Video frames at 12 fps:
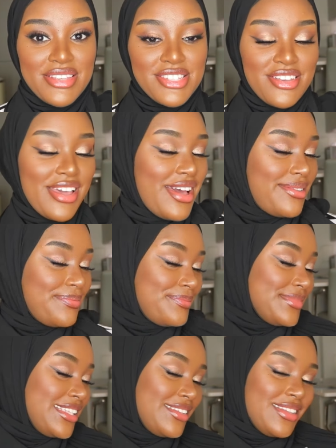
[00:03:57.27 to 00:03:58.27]
So yeah,
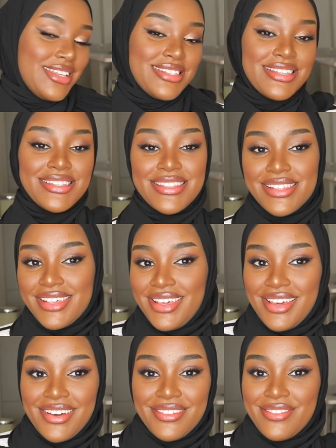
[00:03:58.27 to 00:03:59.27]
this is
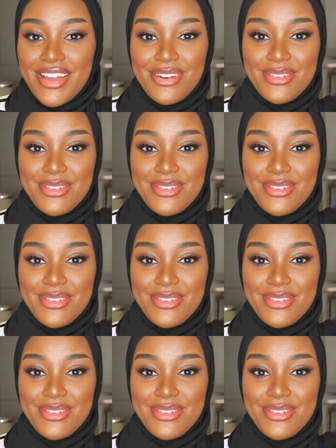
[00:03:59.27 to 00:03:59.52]
the final